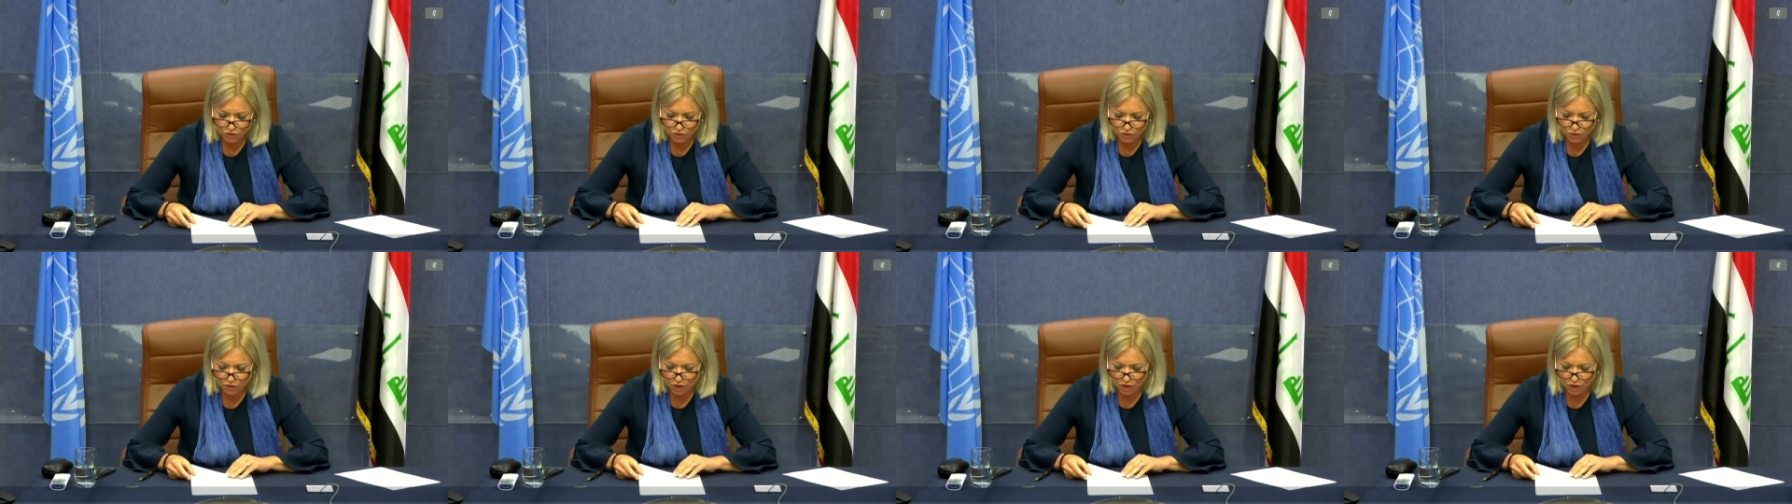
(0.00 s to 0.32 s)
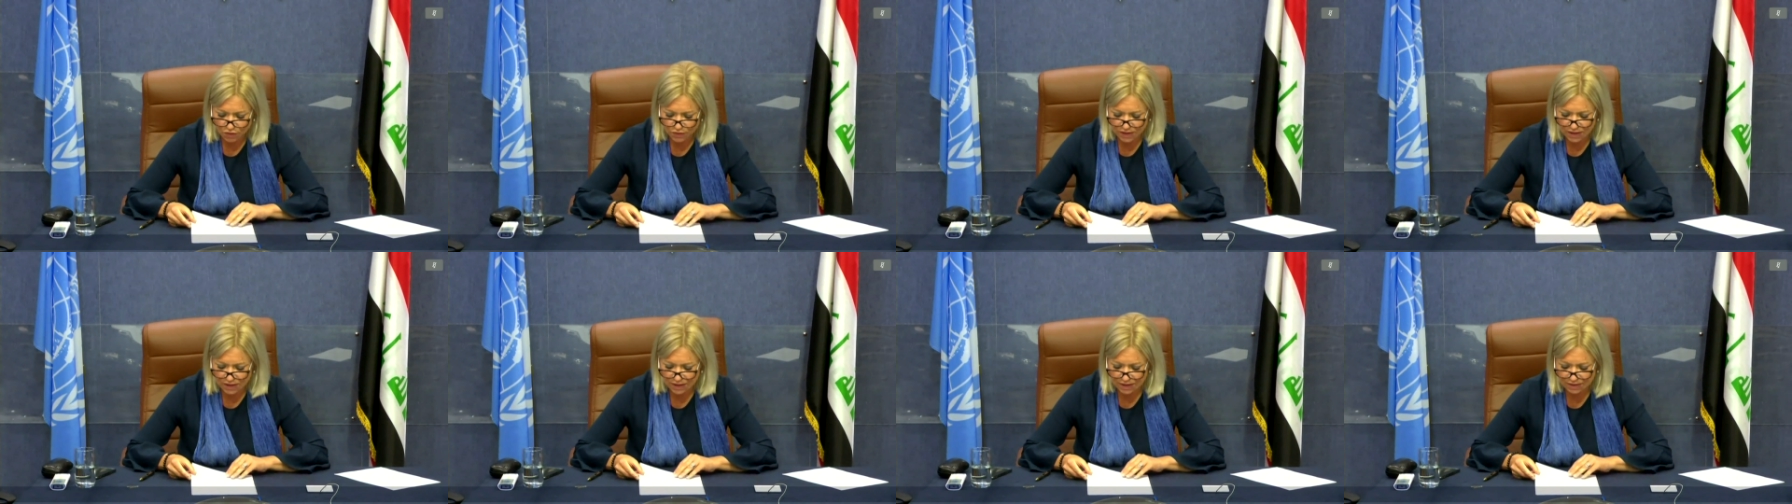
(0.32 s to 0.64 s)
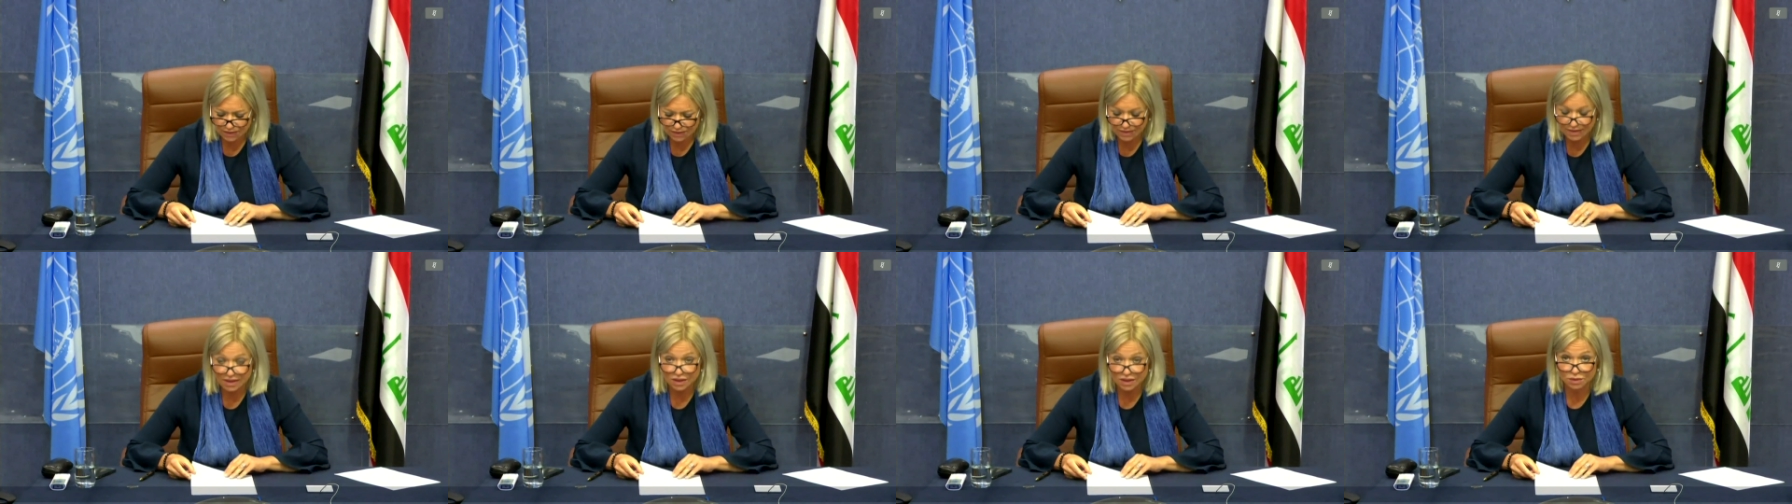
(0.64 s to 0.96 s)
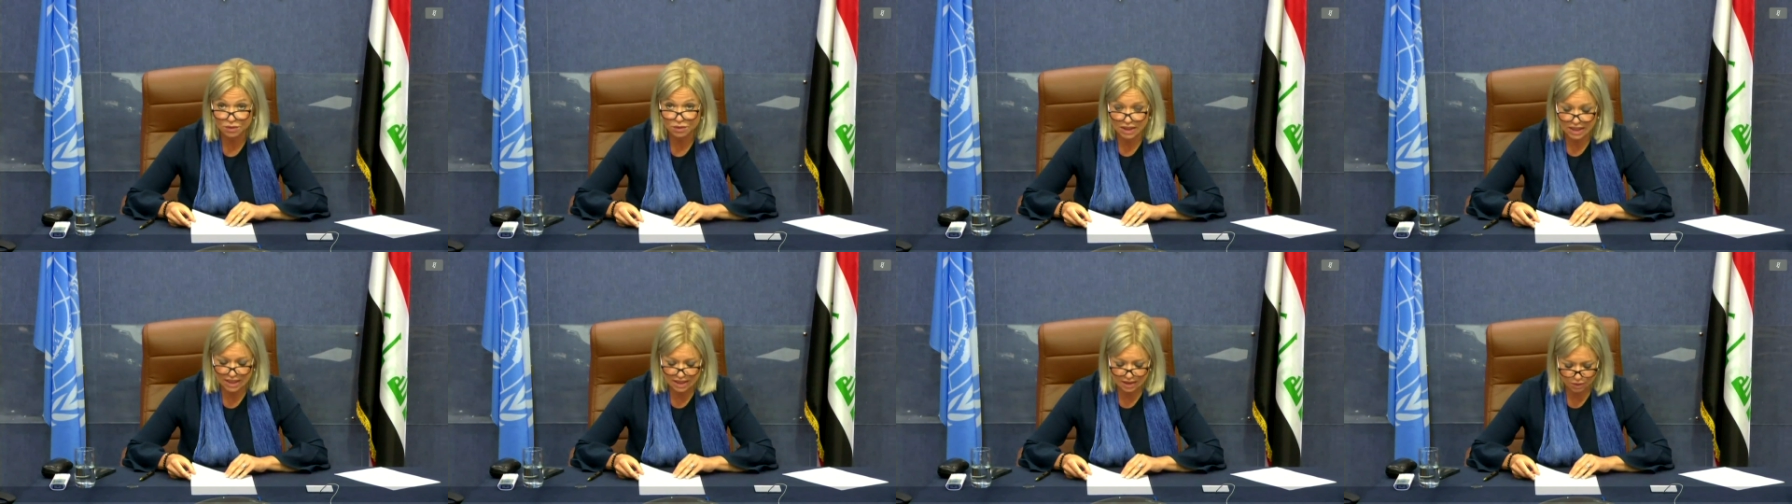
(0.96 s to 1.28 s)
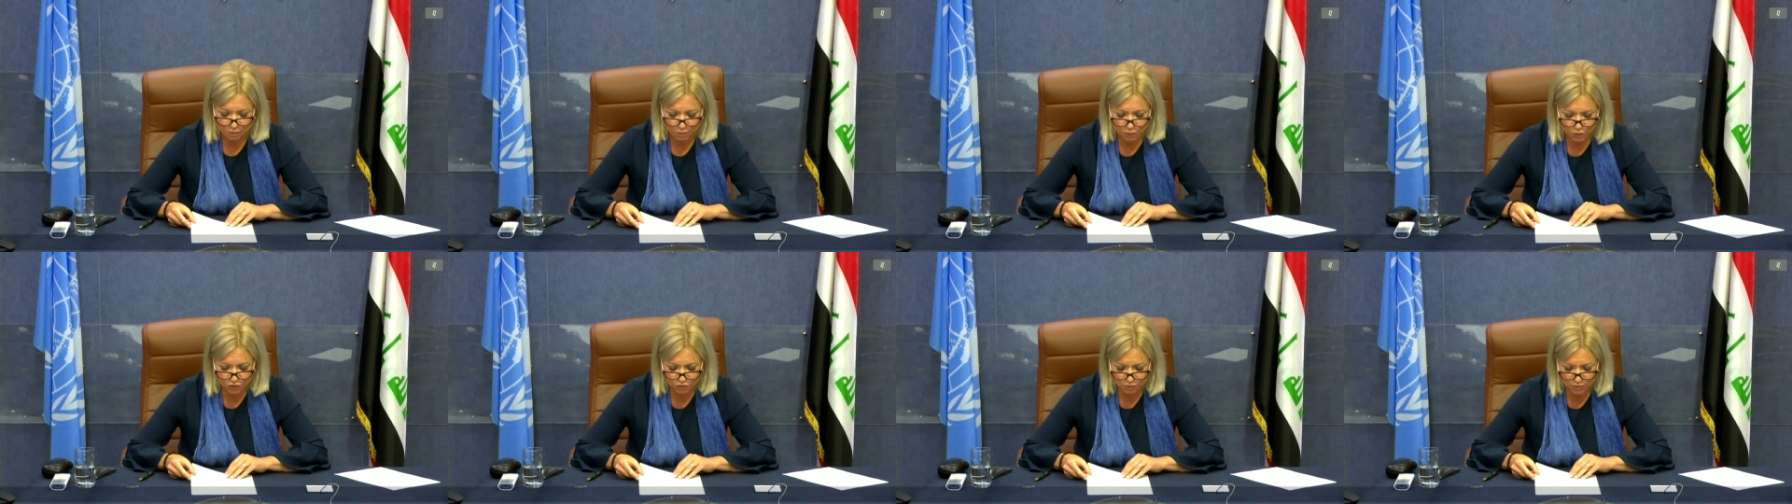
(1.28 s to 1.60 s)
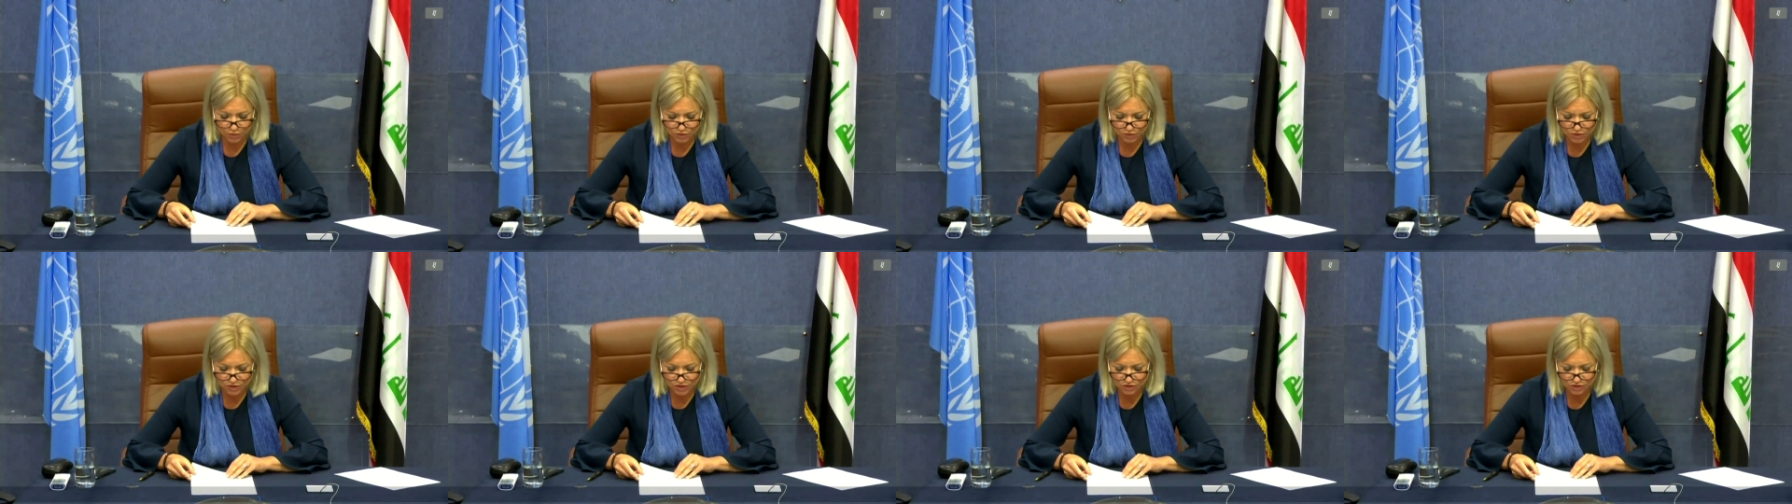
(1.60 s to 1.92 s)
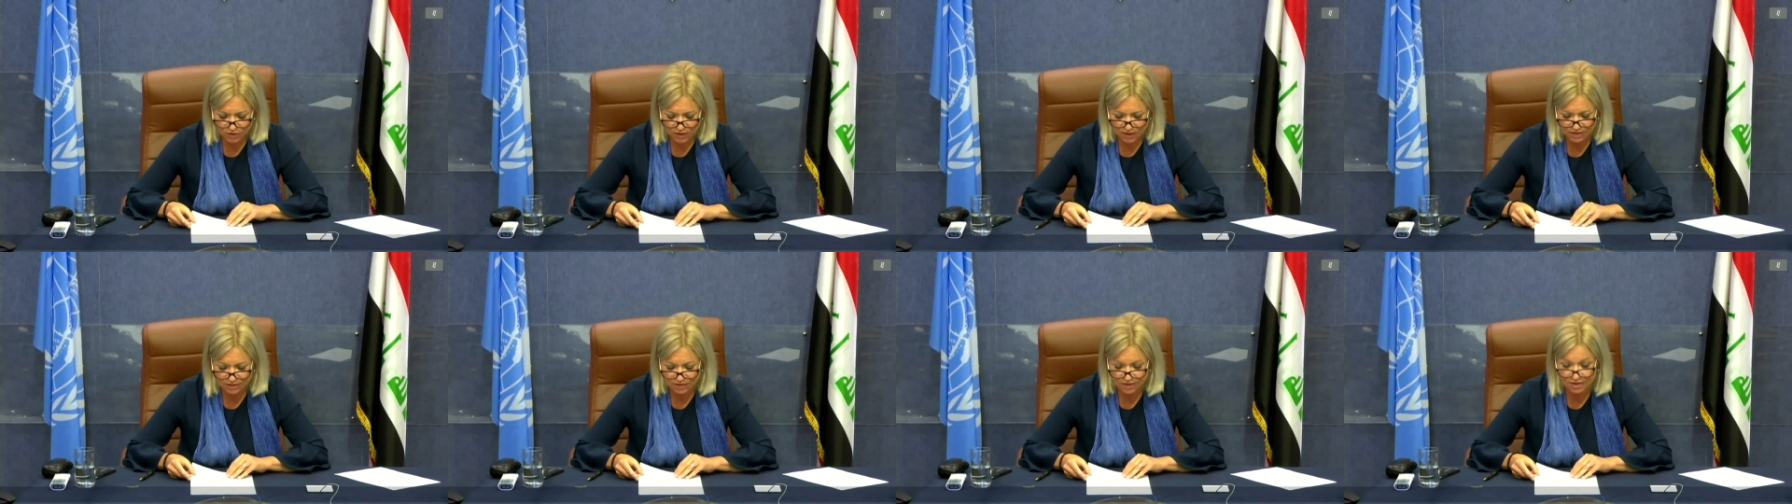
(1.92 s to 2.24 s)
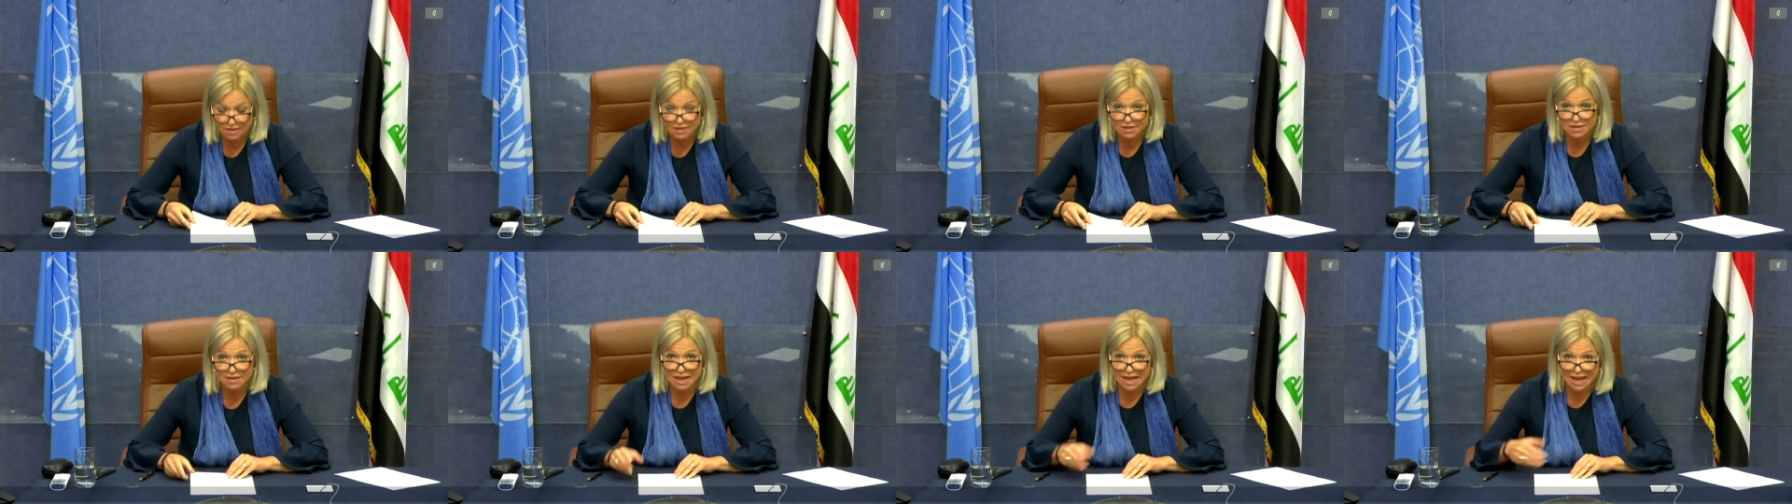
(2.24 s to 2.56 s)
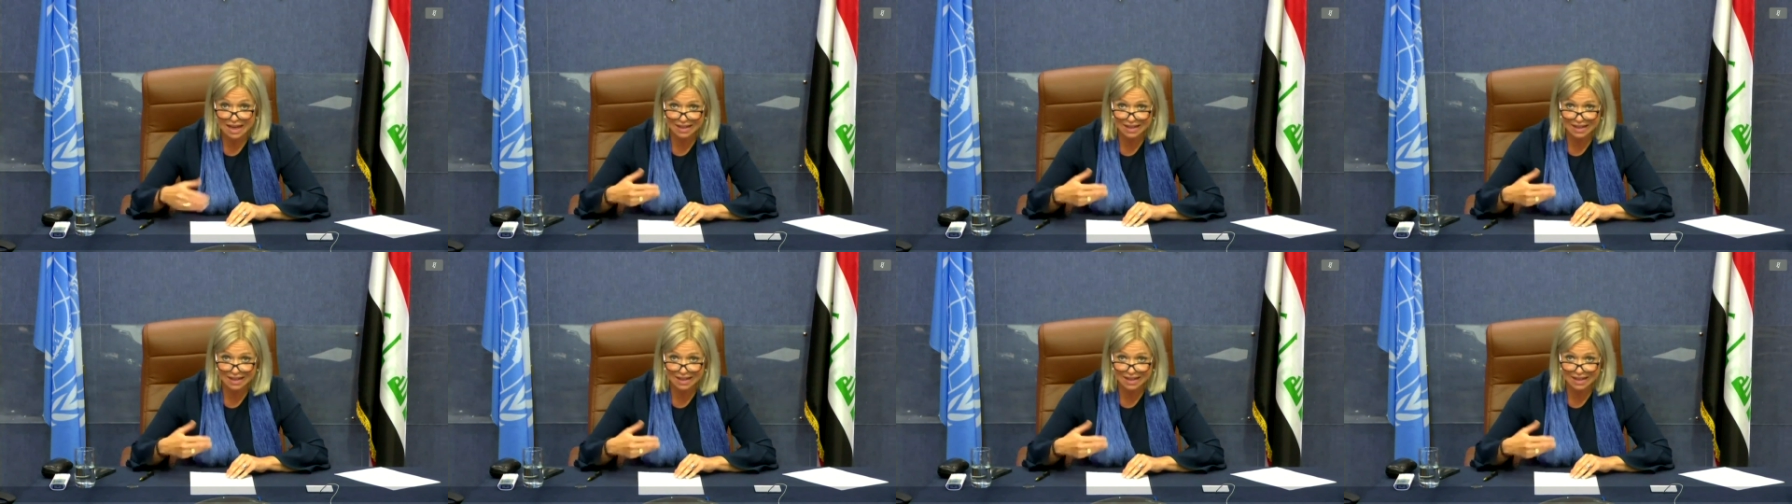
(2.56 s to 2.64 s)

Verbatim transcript: to COVID 19 related movement restrictions,